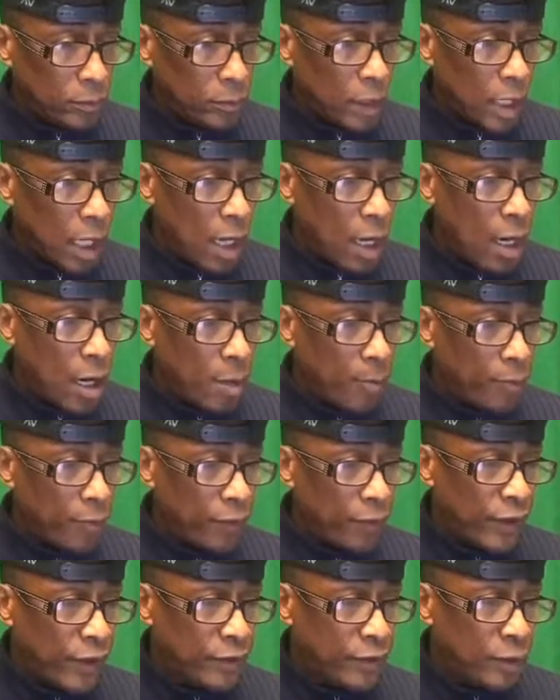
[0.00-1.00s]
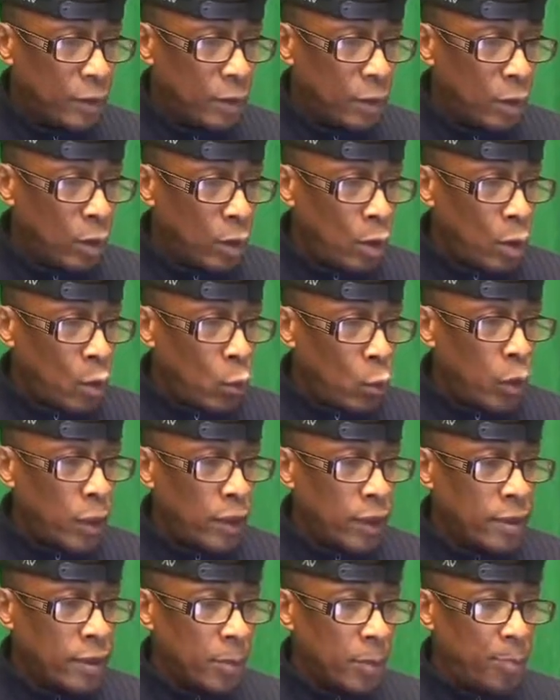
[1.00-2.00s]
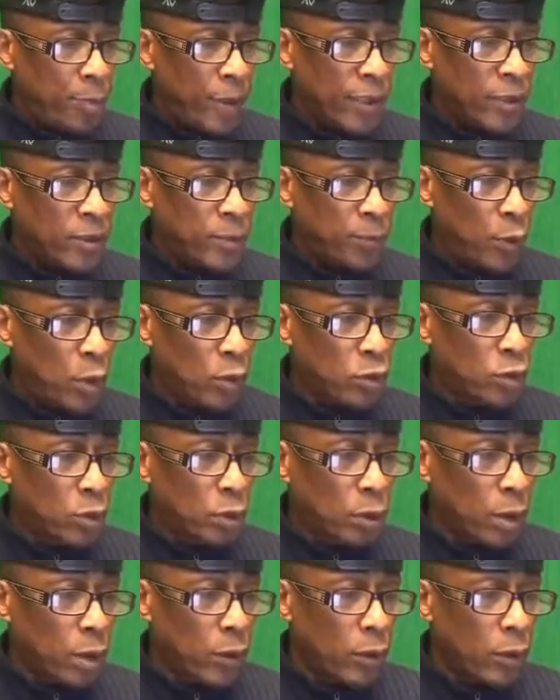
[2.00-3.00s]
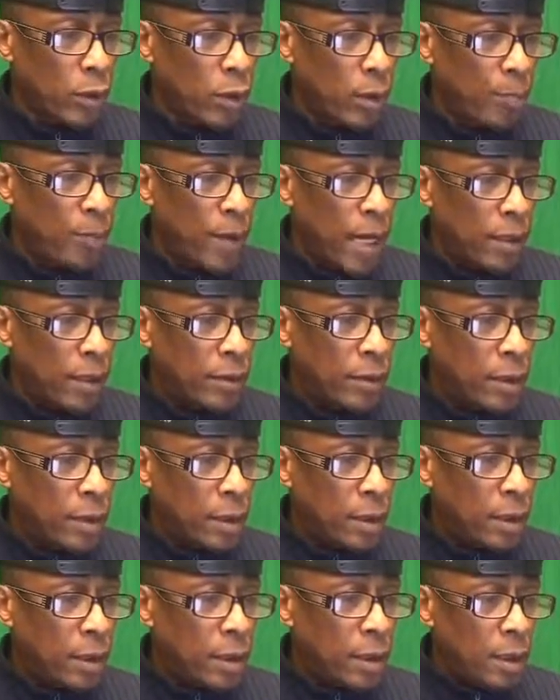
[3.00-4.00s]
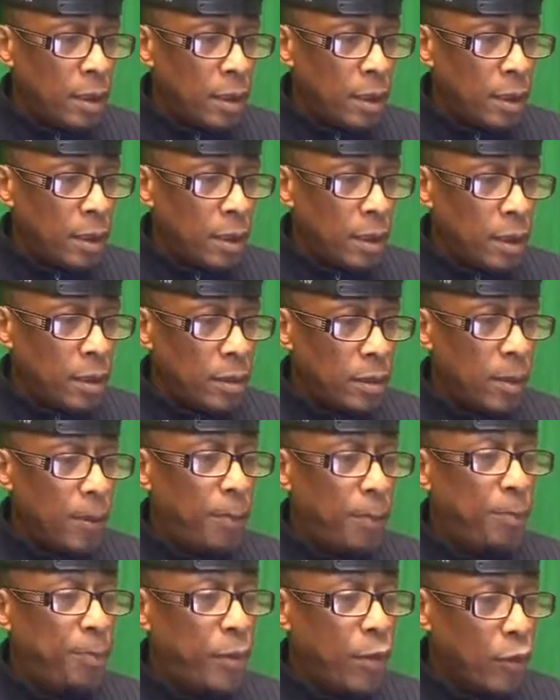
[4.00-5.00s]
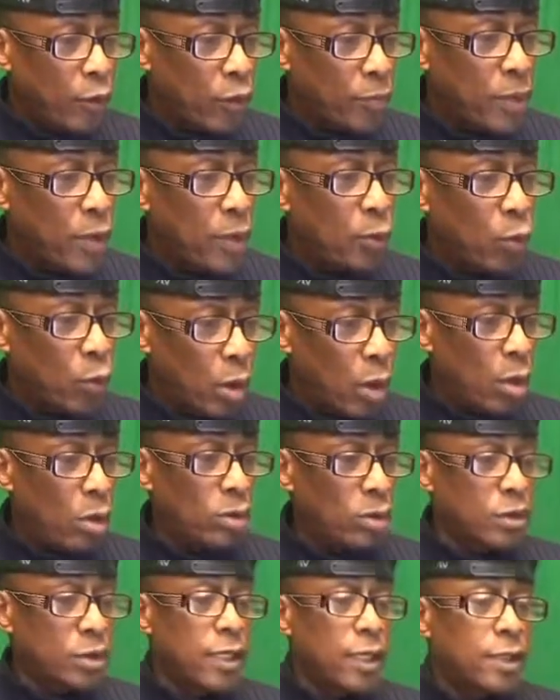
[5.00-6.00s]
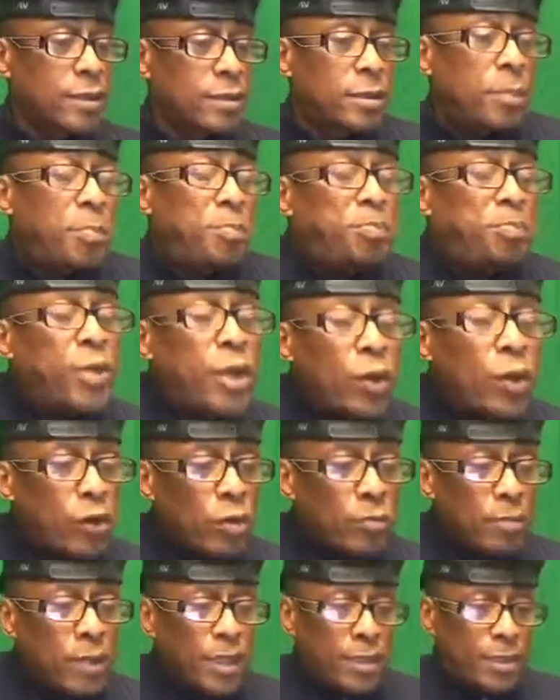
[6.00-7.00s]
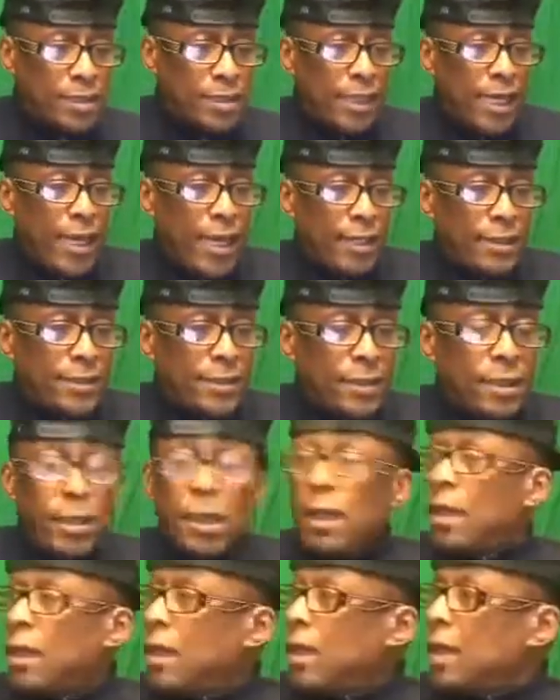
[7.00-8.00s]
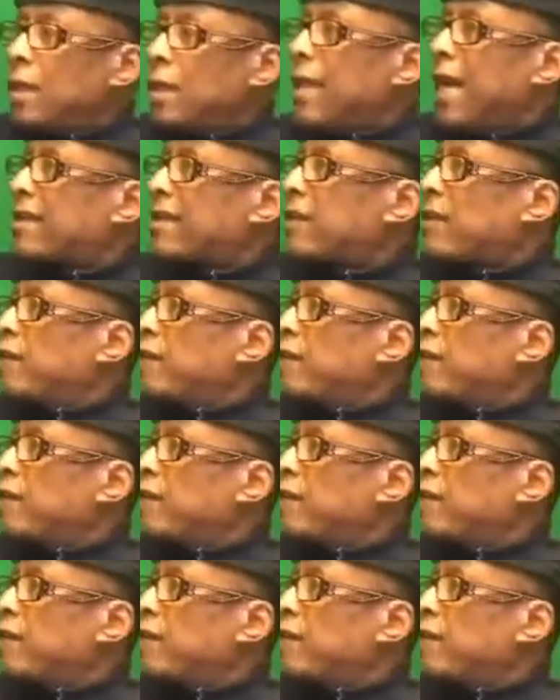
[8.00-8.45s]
Professor, what is the best book to learn about the pyramid walls text? The pyramid text. That's a